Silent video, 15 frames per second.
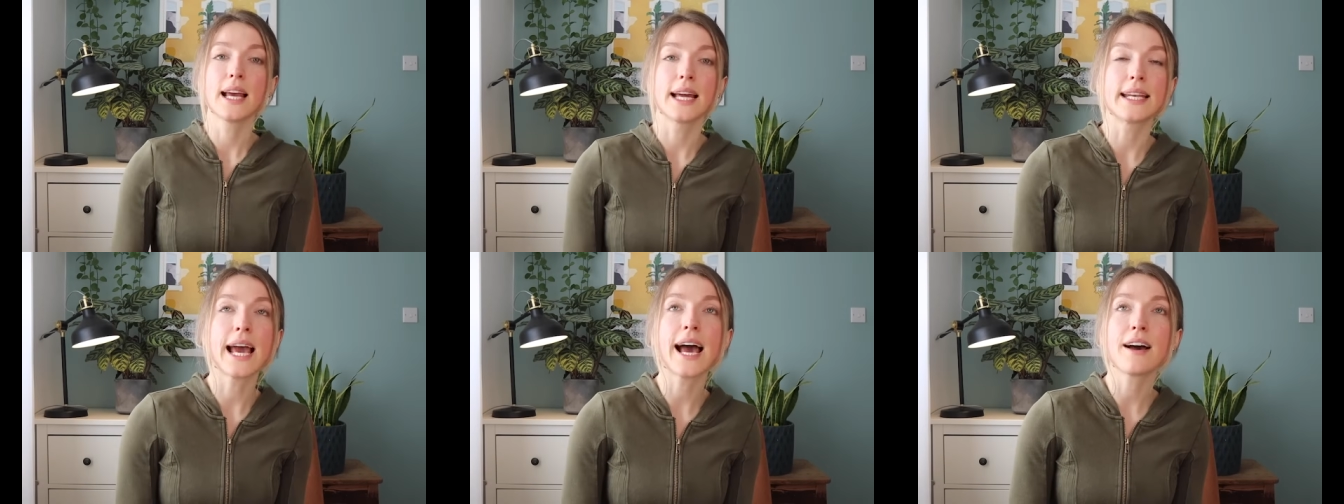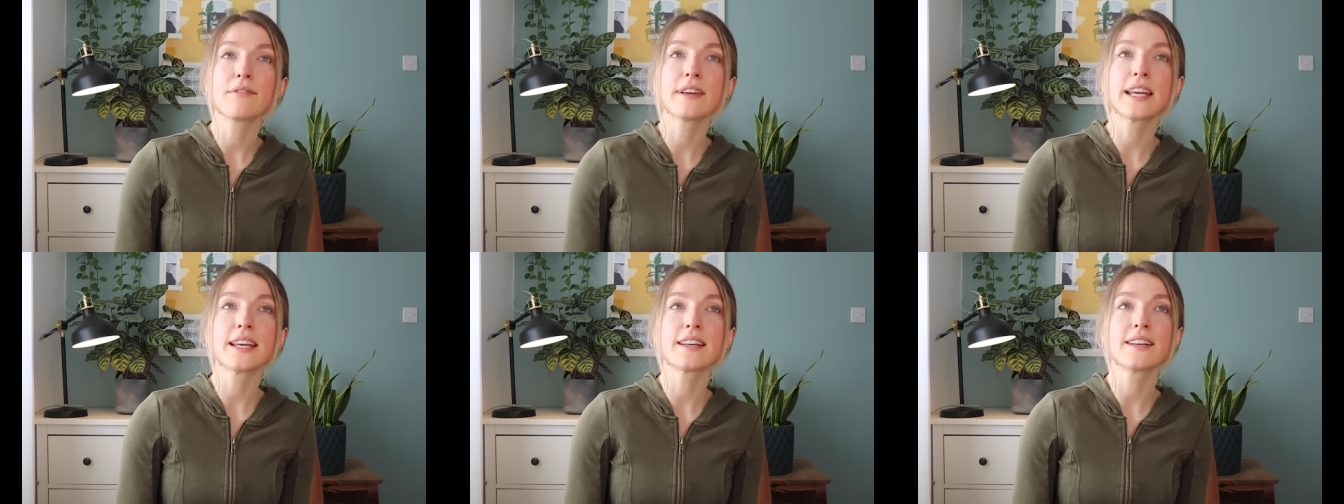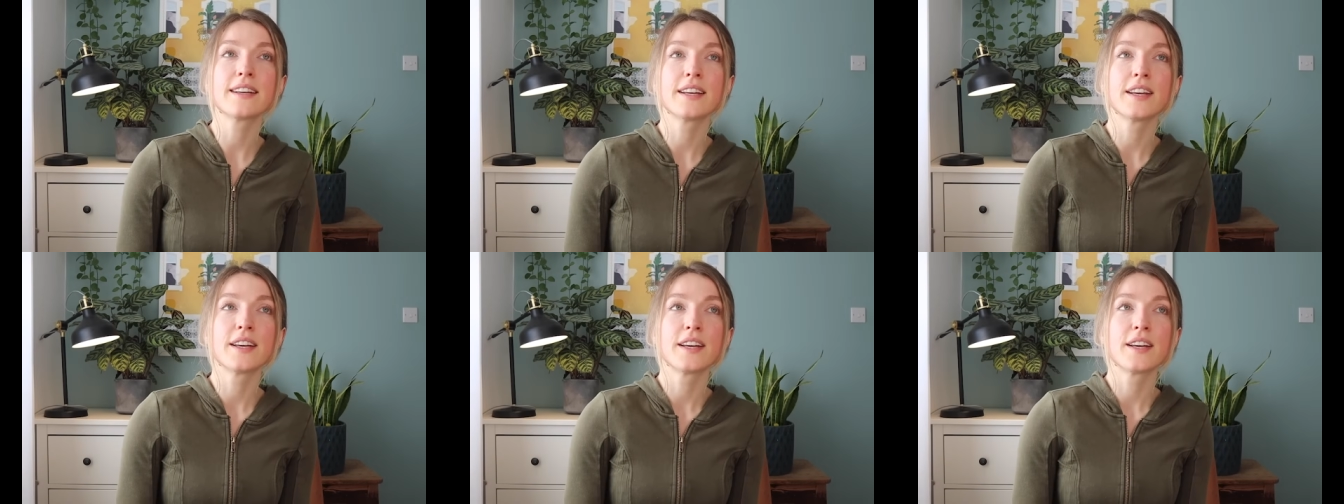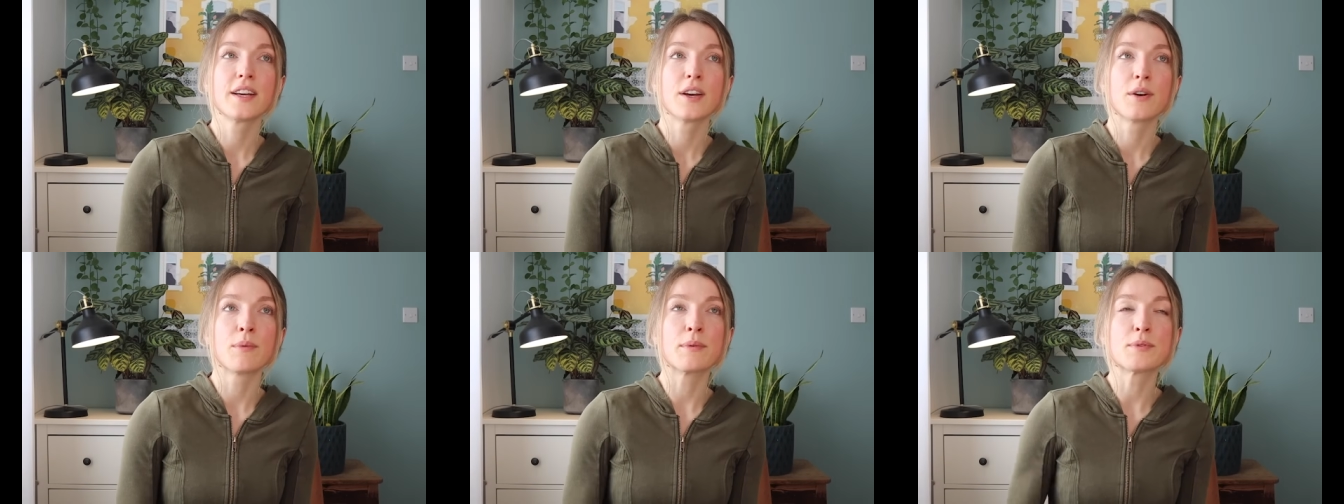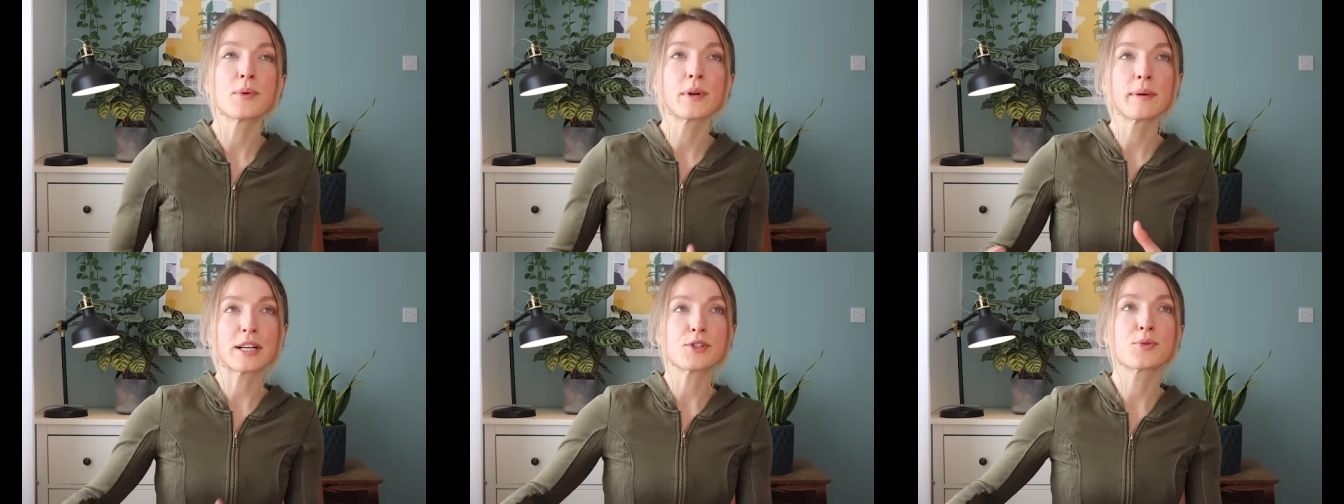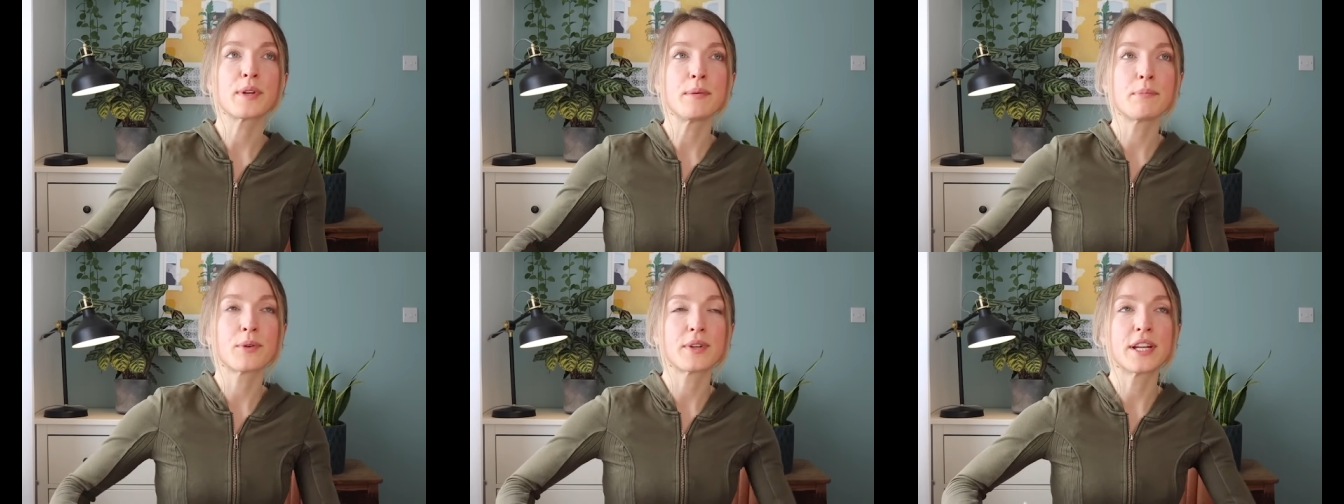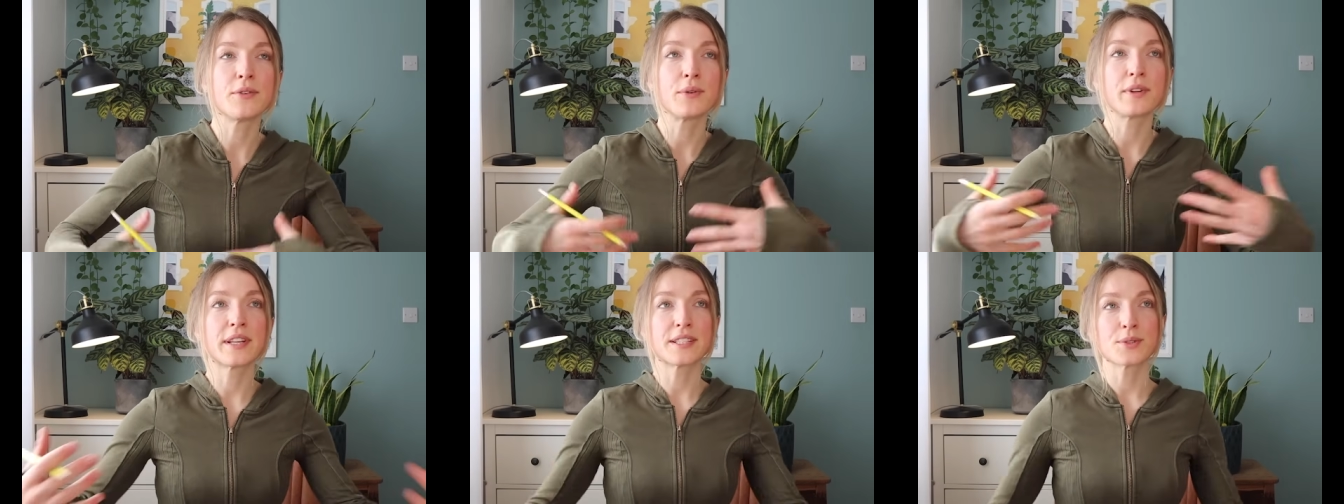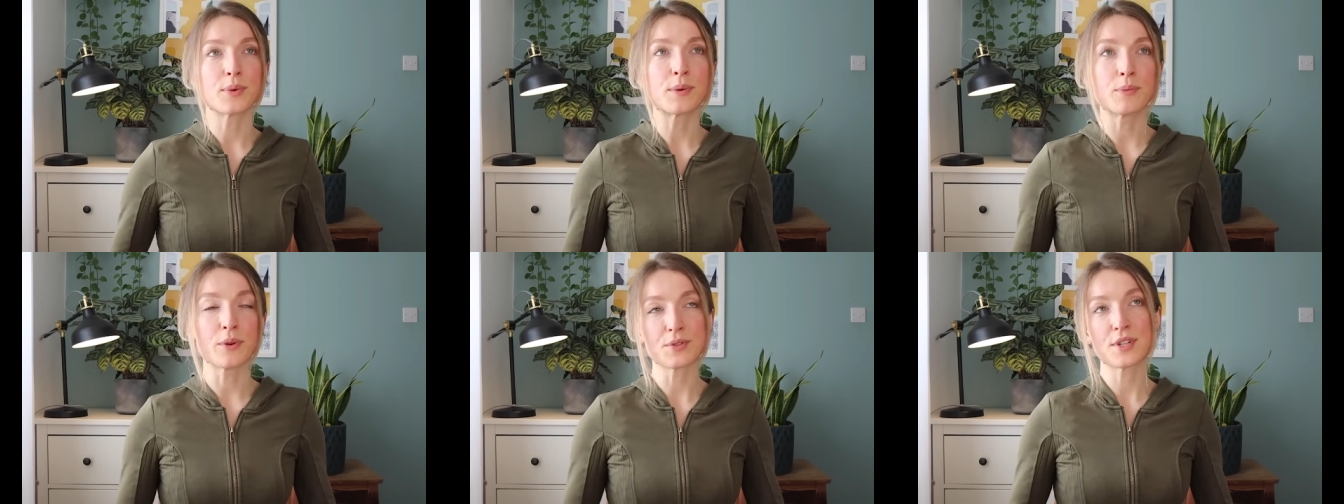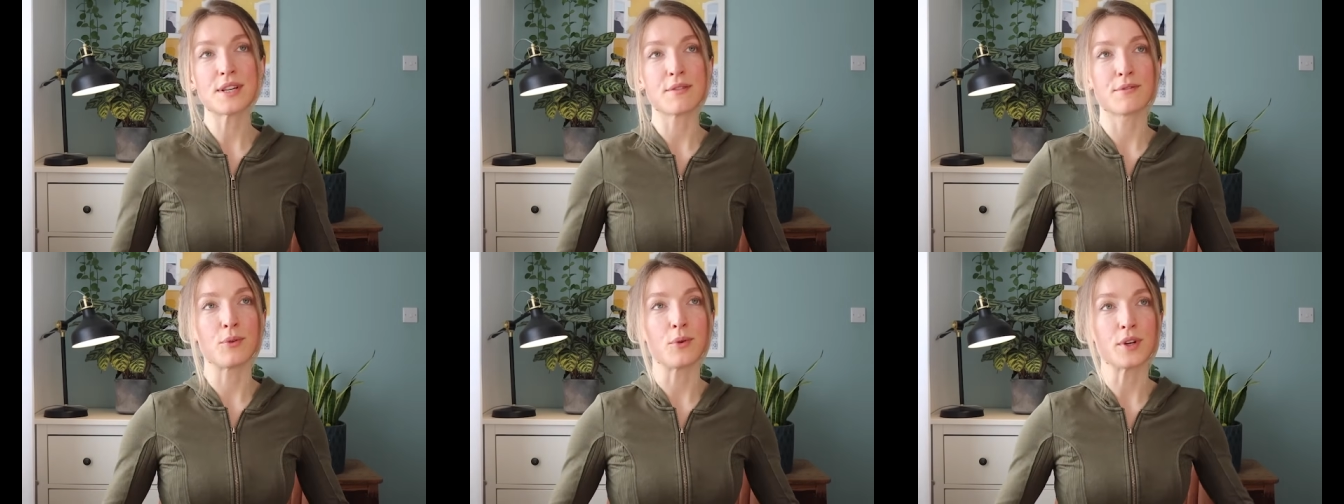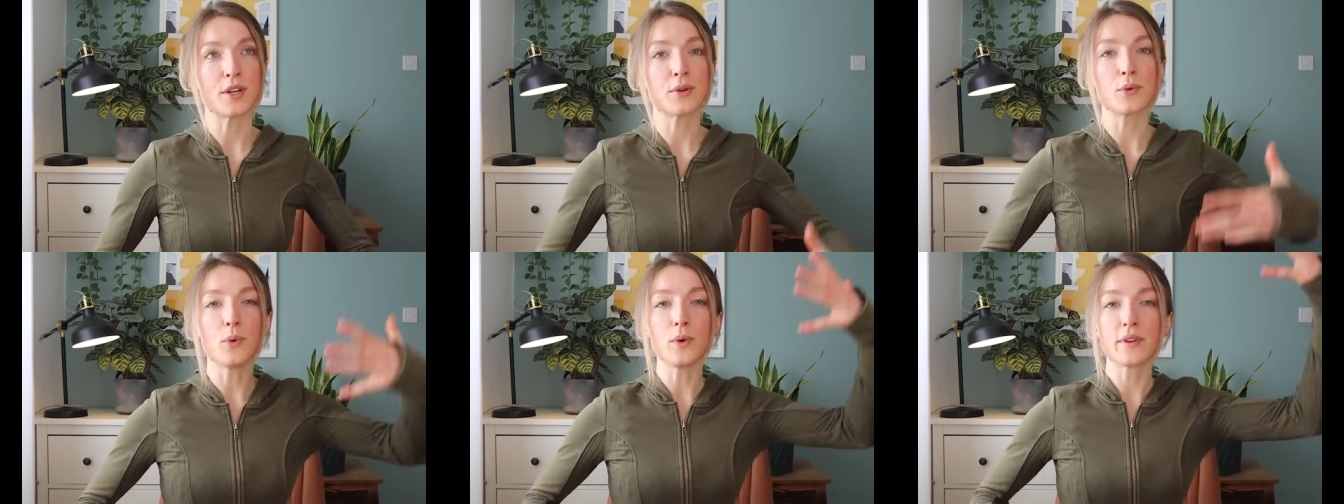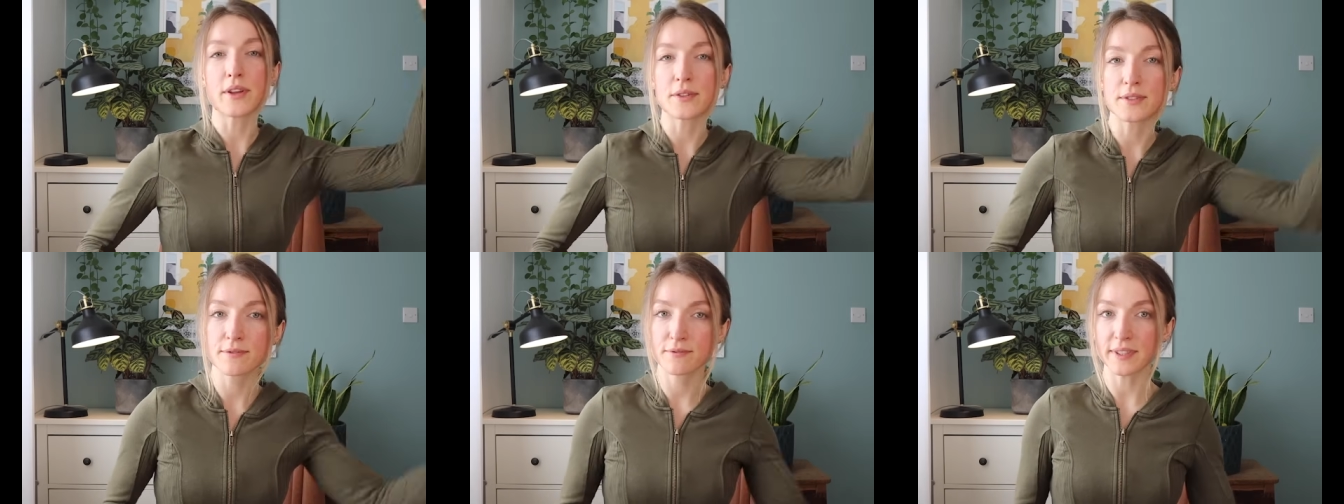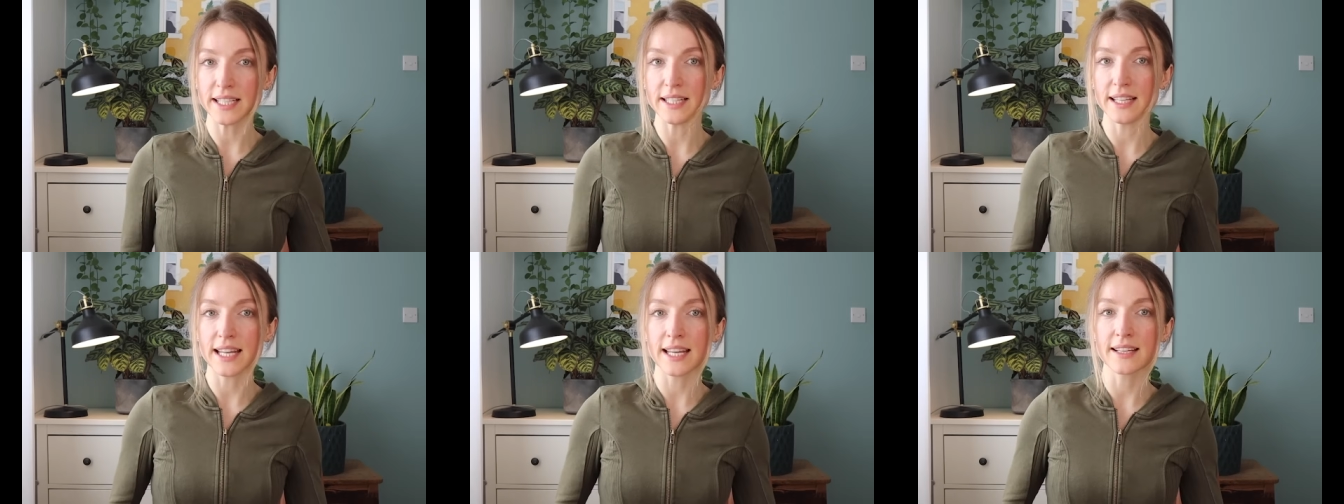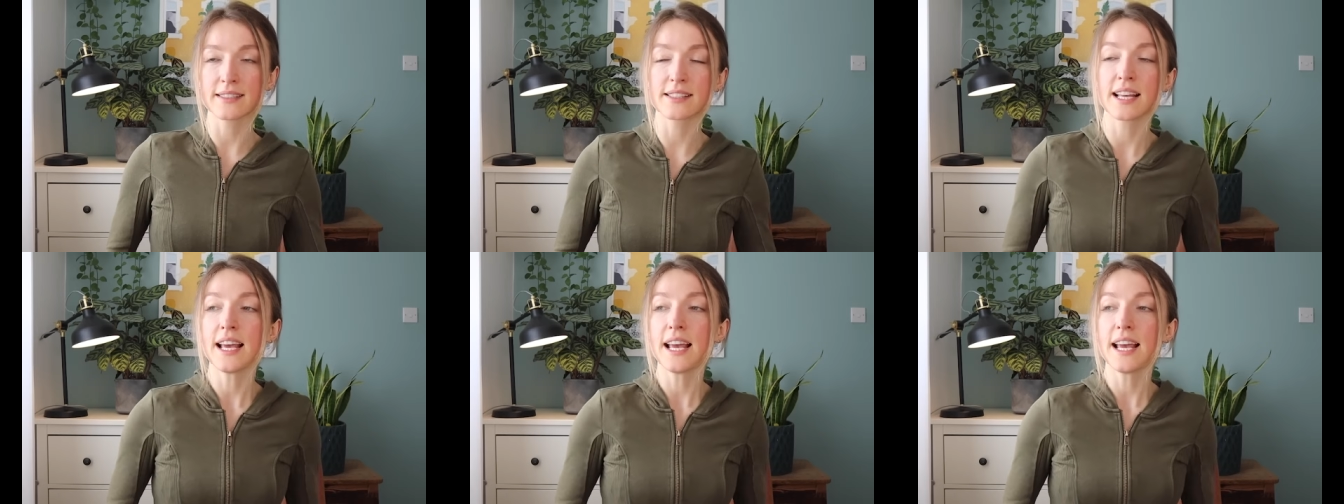And having when we're talking about dream body and all the things that we want it for, you know, all of those feelings